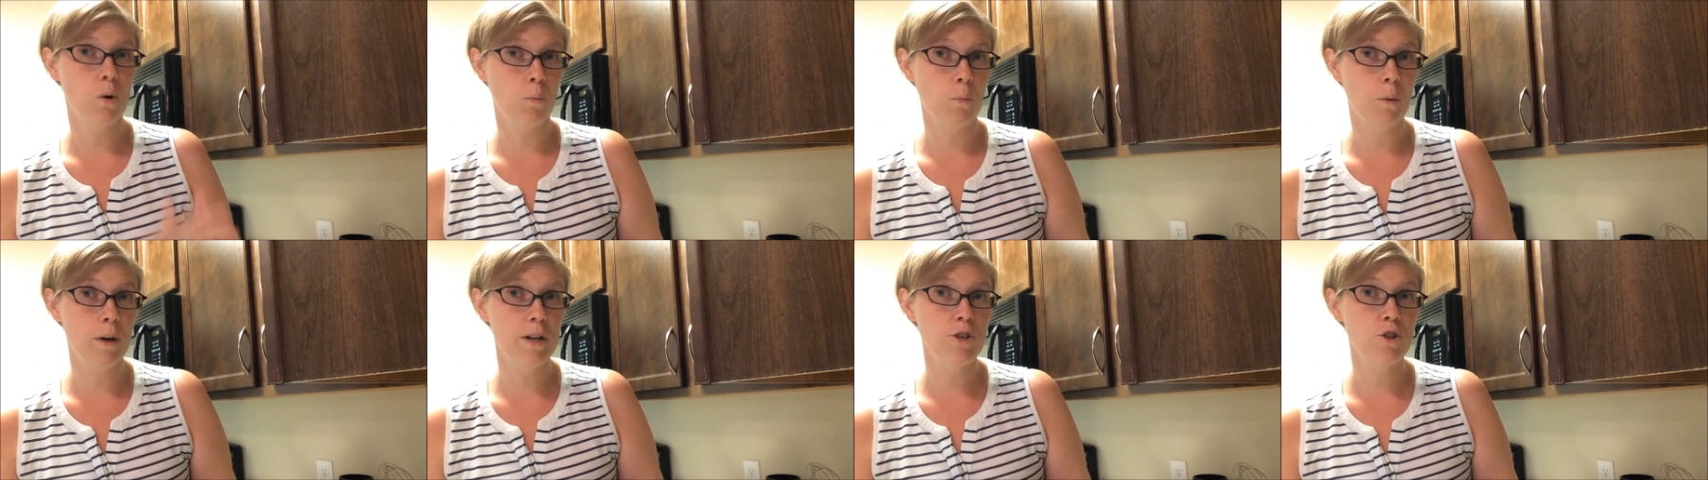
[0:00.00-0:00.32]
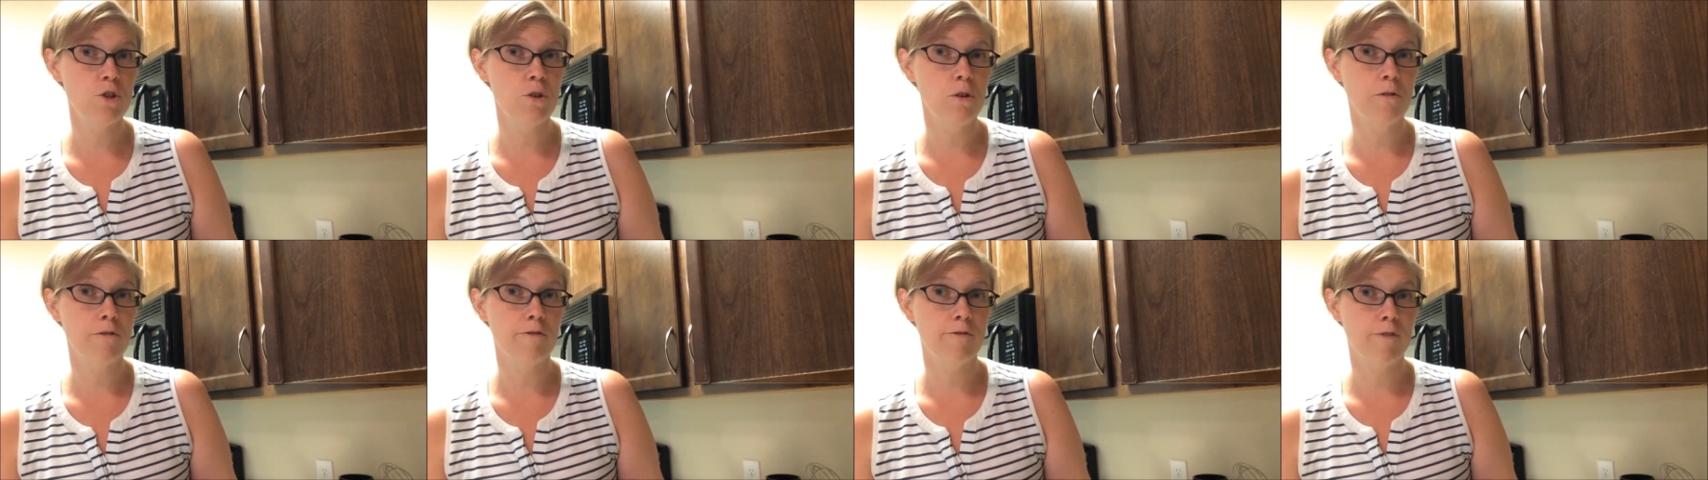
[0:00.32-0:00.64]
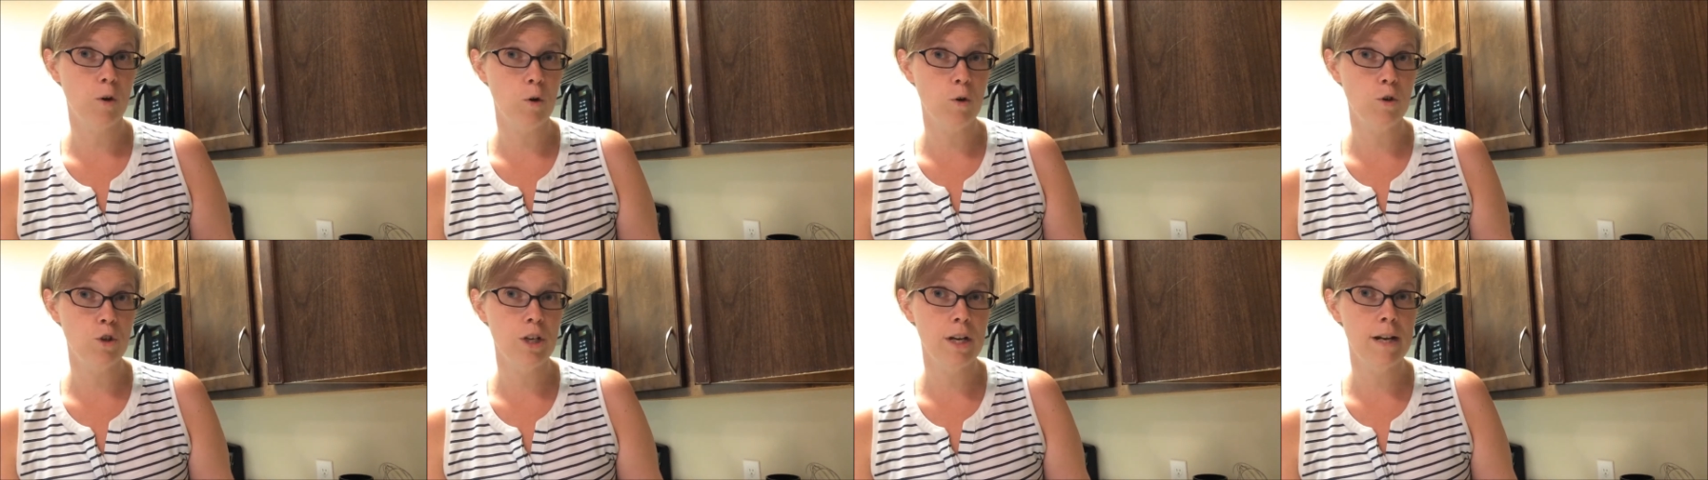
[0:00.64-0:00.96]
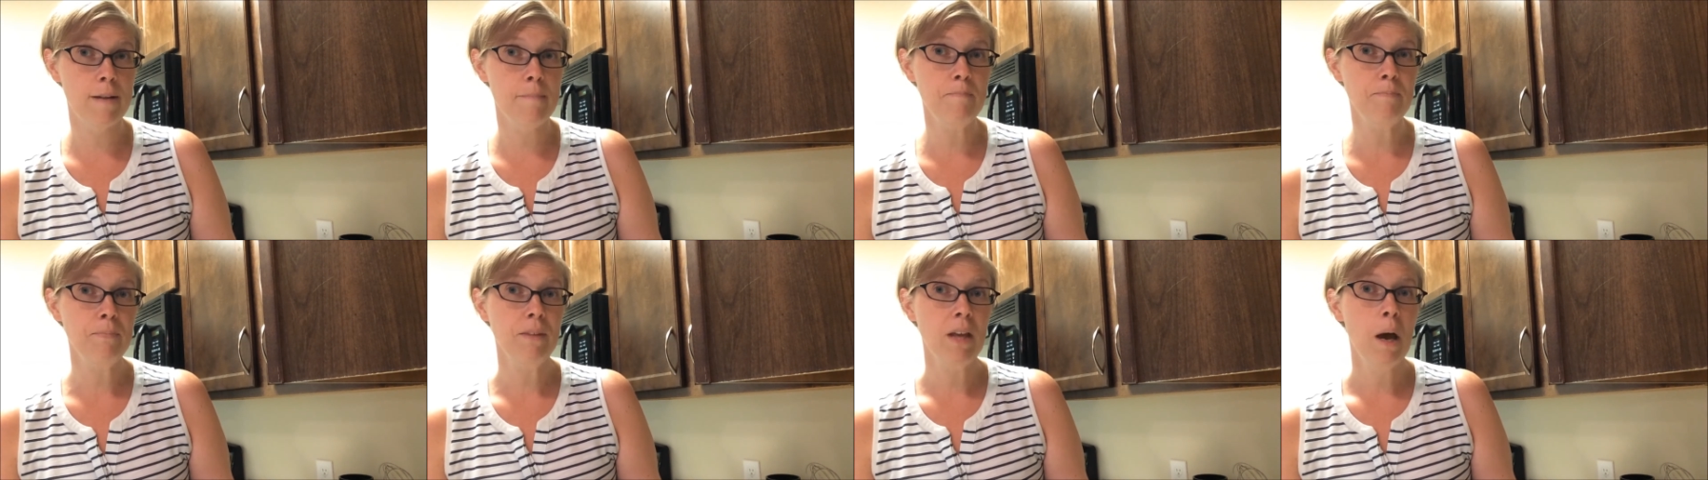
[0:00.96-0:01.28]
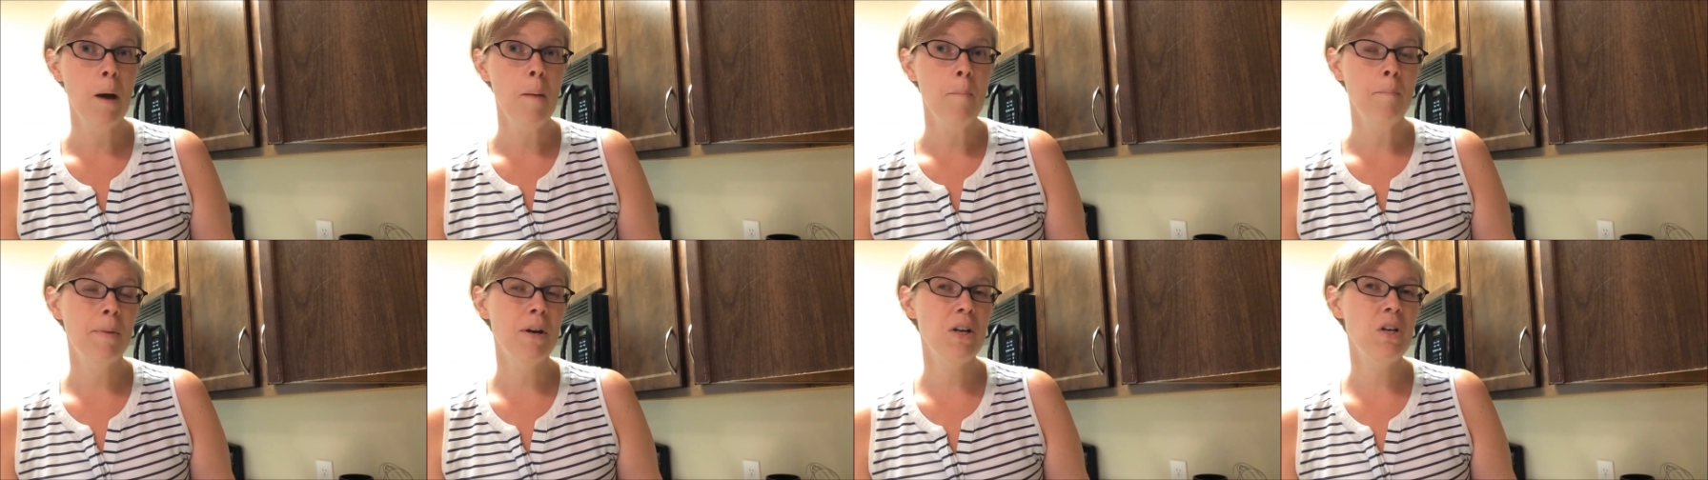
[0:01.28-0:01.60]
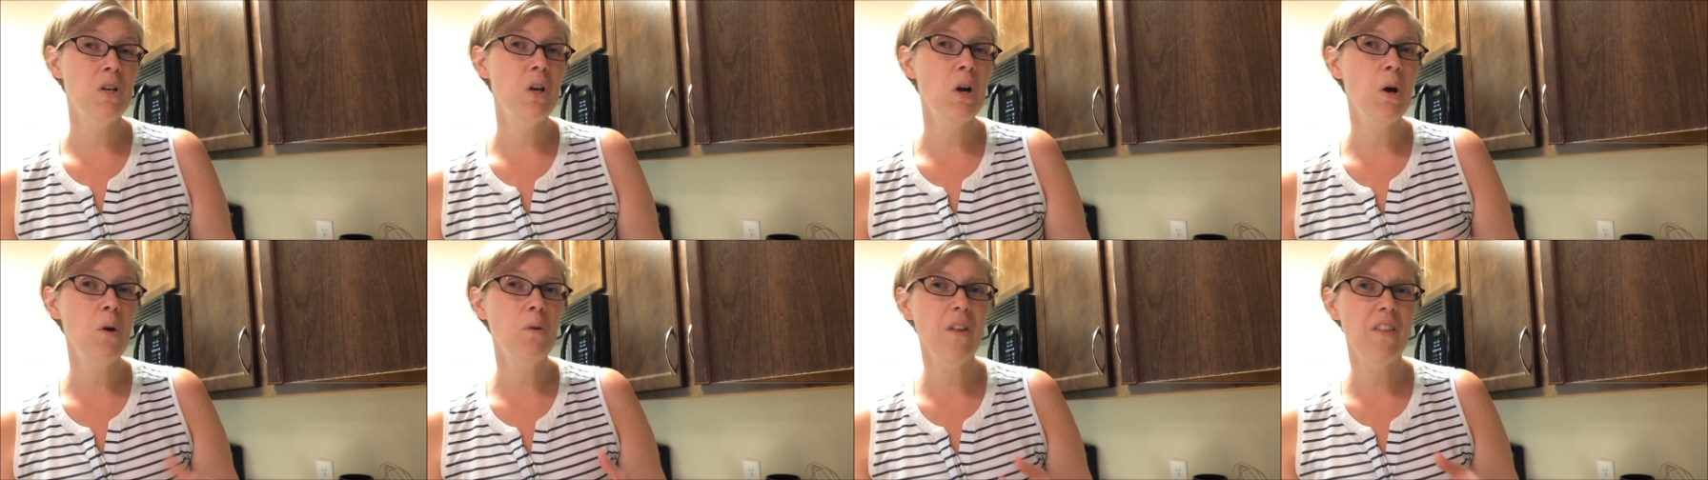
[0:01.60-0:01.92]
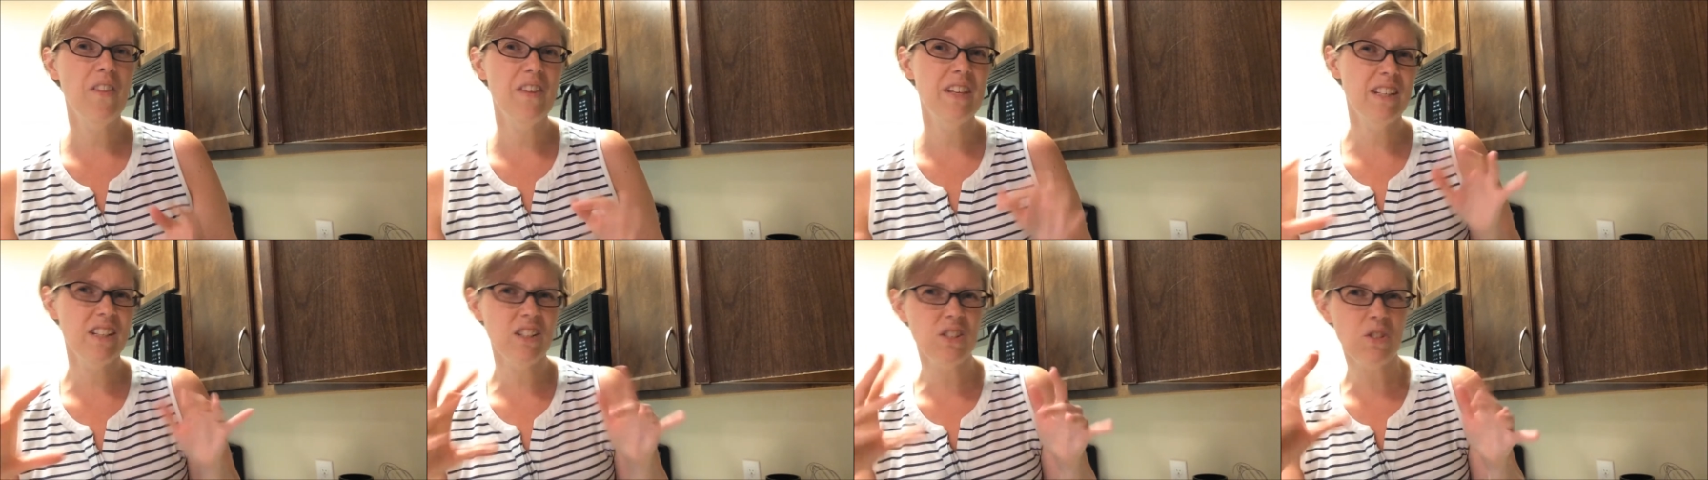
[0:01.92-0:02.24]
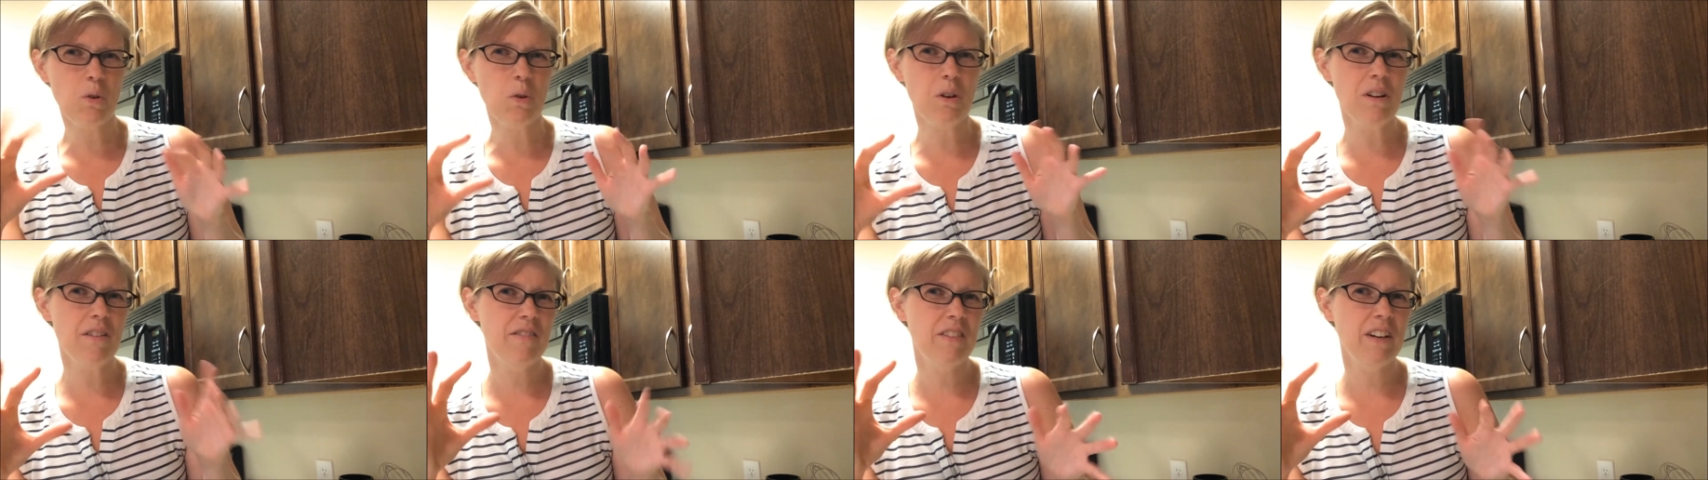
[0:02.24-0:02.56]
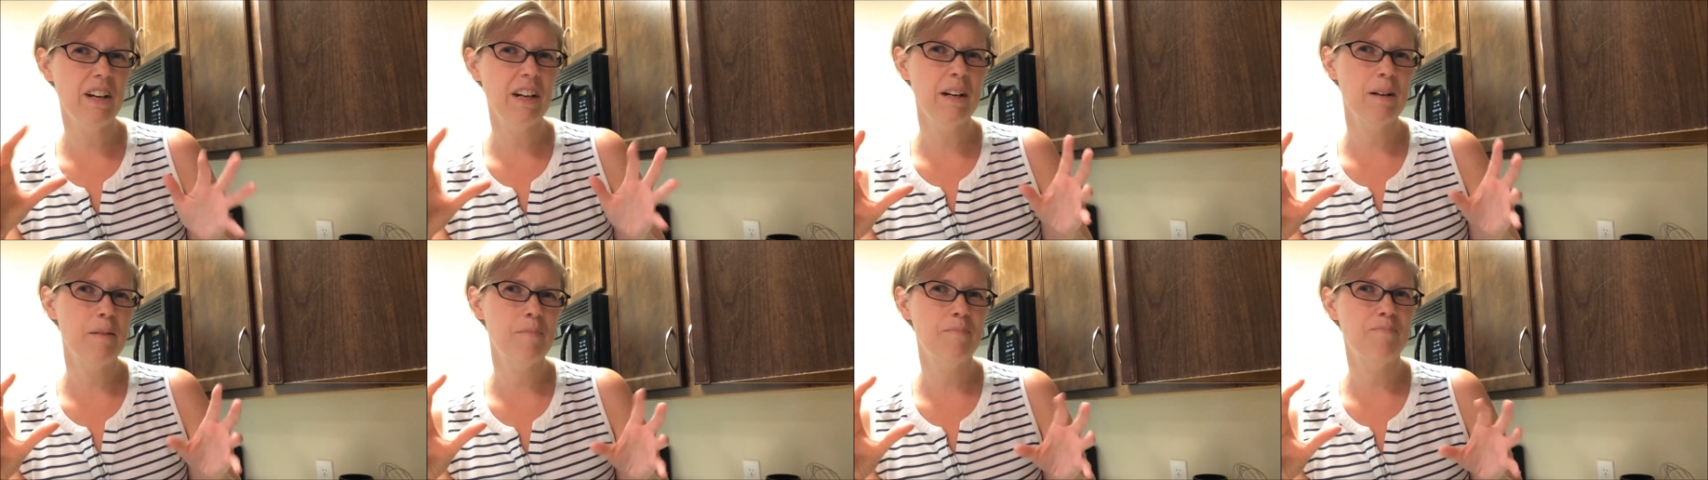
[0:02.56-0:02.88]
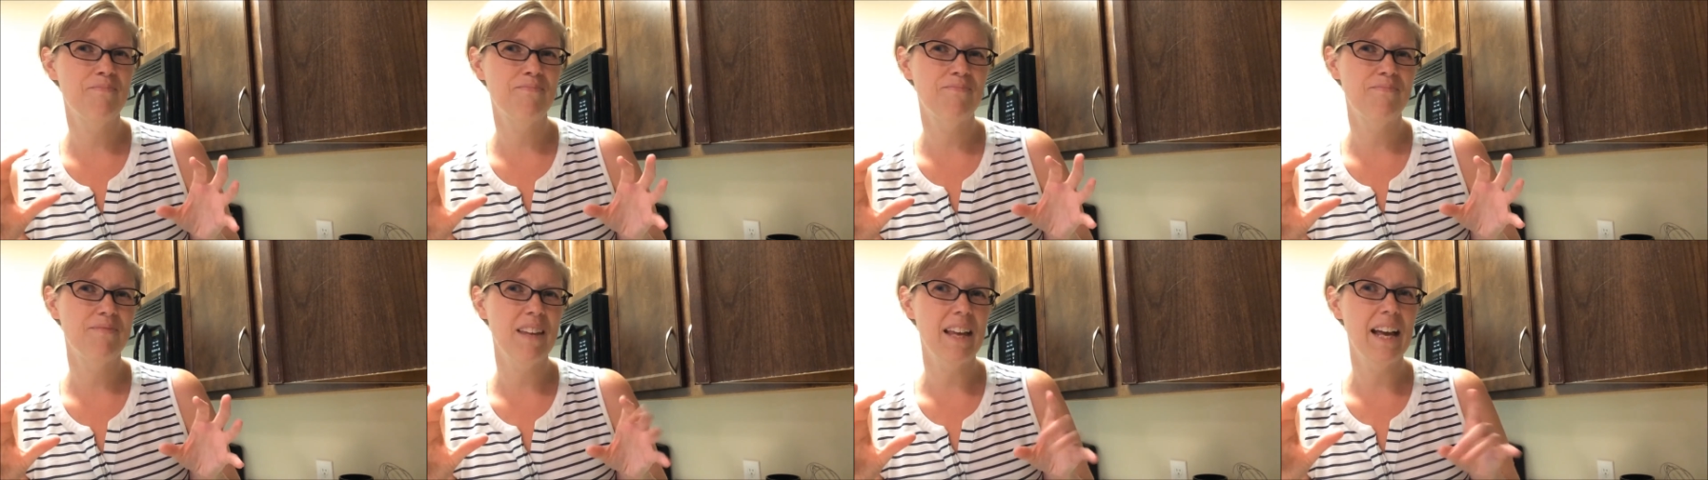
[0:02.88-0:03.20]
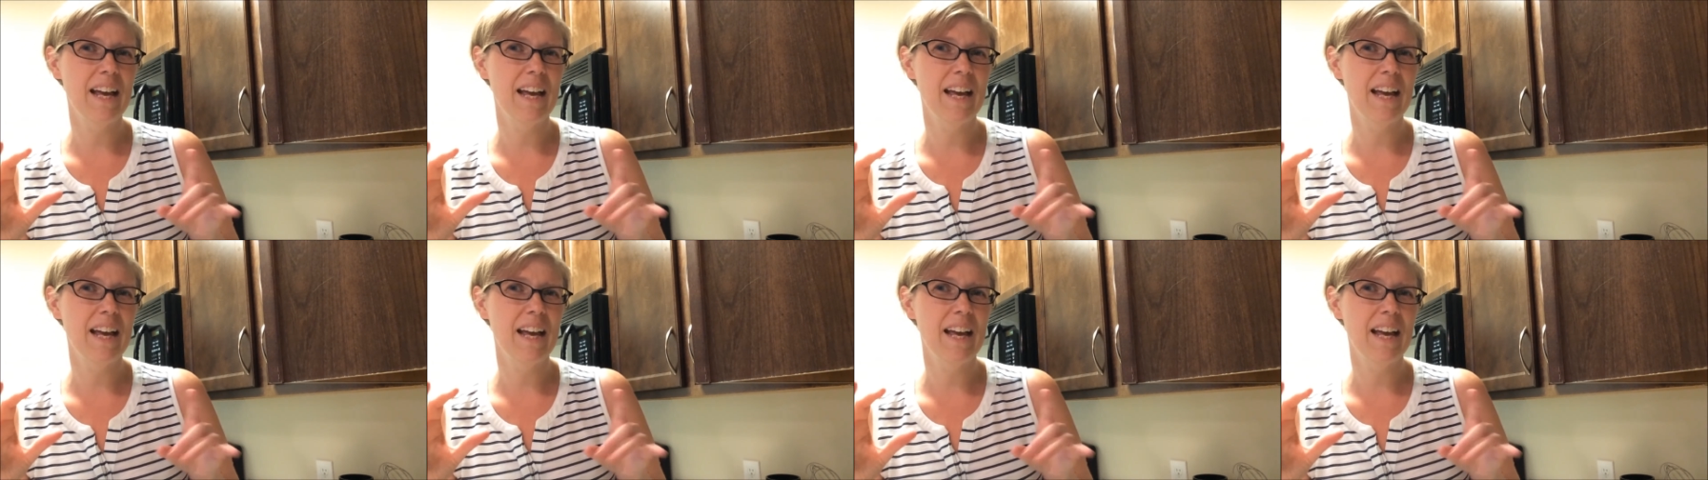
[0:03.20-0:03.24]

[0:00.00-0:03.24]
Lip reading: original version, but know that this is sort of a